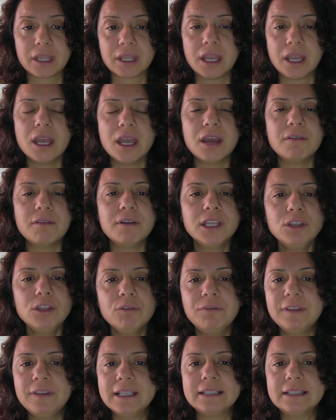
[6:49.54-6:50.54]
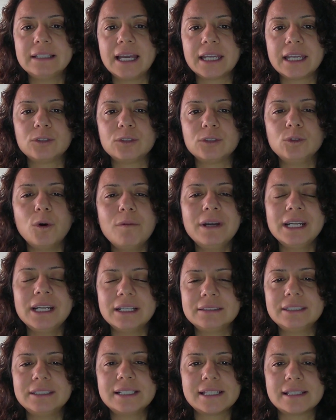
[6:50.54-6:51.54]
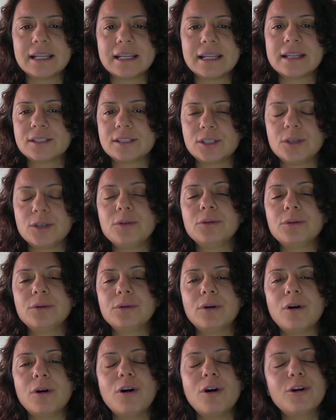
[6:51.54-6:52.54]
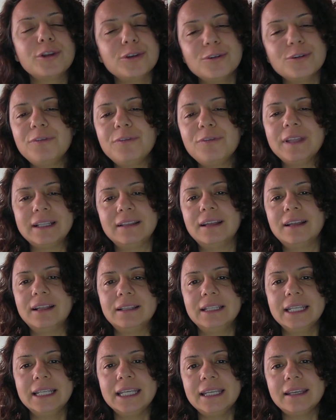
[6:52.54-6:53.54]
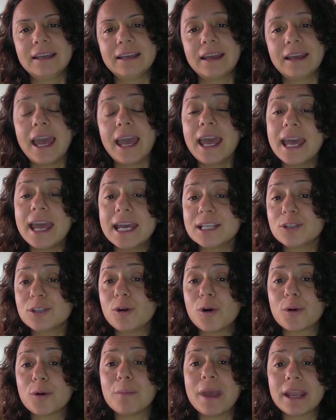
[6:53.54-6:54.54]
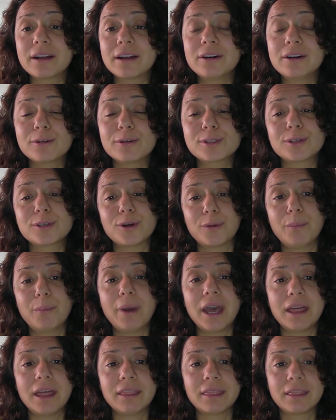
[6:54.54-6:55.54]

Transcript: When you feel like no one understands you or you feel lonely, a hedgehog may cross your path.